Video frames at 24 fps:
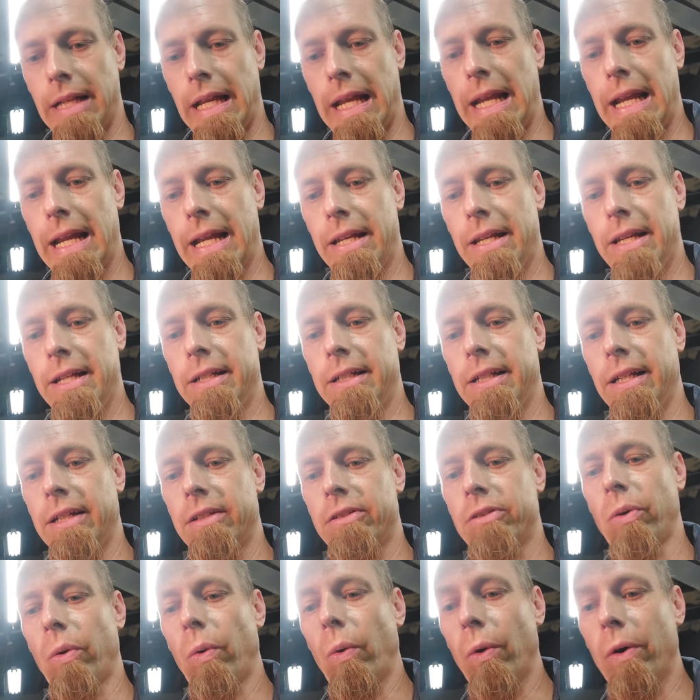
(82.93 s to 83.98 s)
And it
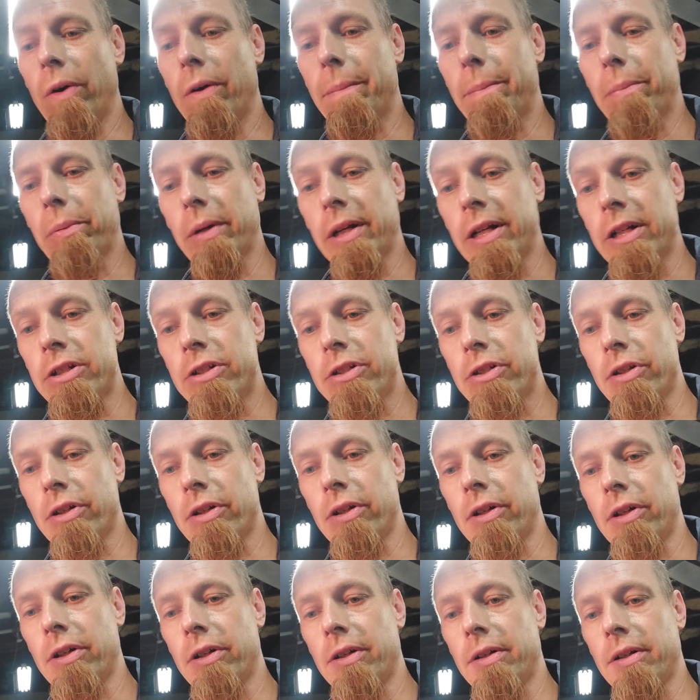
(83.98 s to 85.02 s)
gets oil
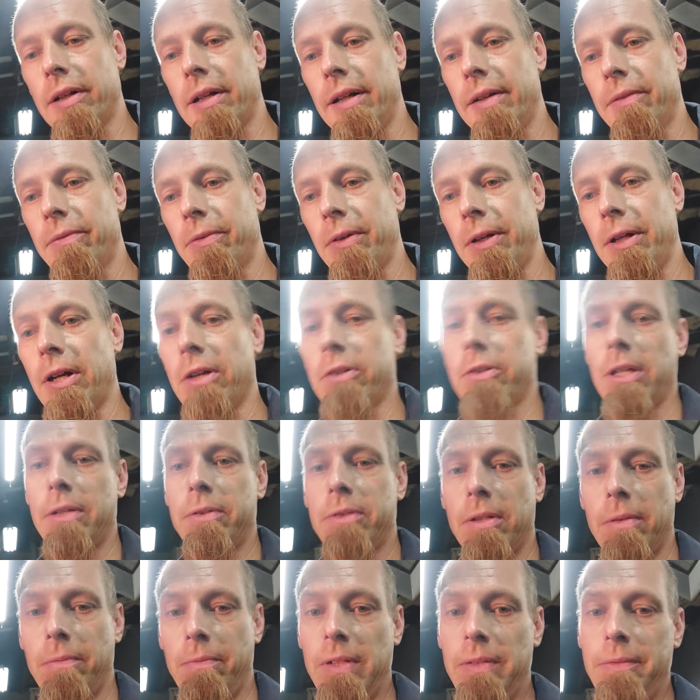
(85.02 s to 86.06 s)
pressure. It also has
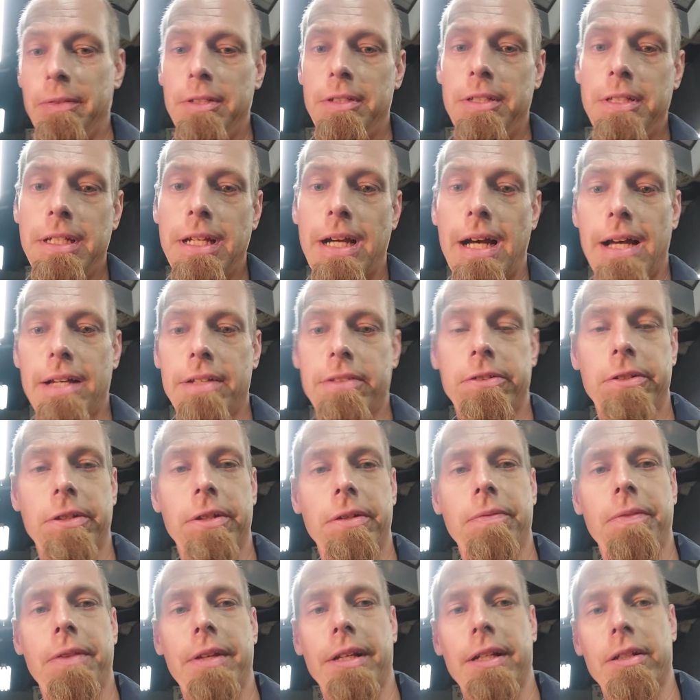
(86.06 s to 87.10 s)
some VVTI
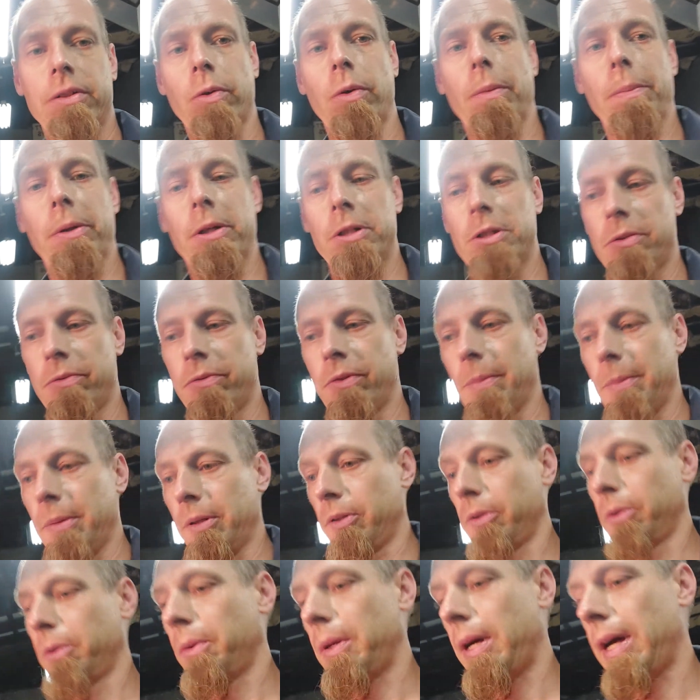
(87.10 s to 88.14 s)
stuff that gets oil pressure from a
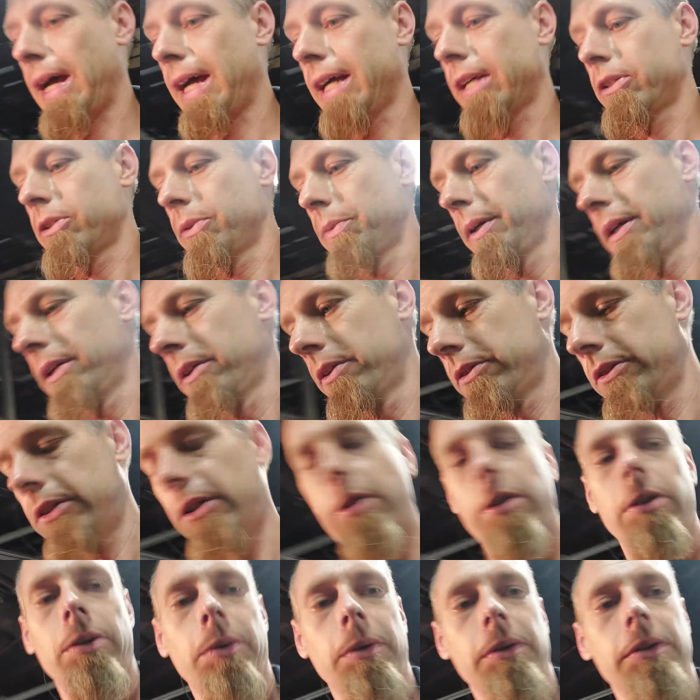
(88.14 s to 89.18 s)
little actuator
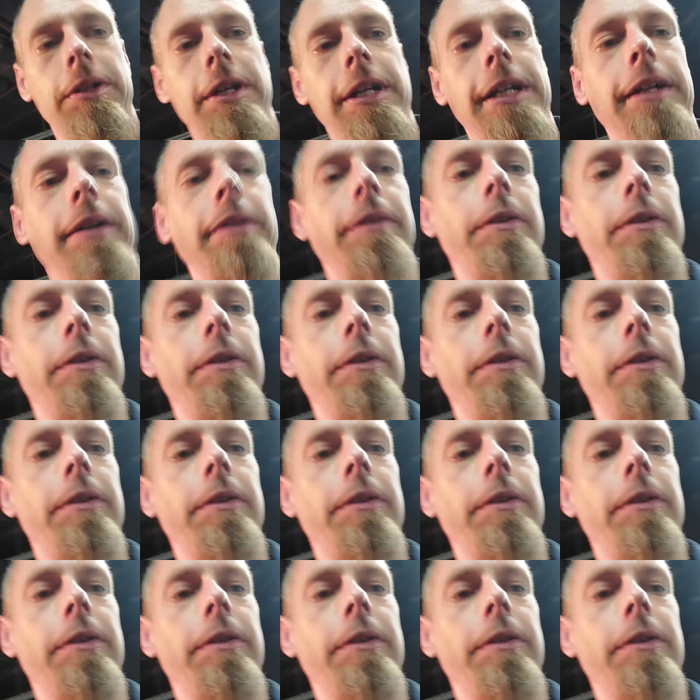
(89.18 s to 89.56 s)
solenoid thing.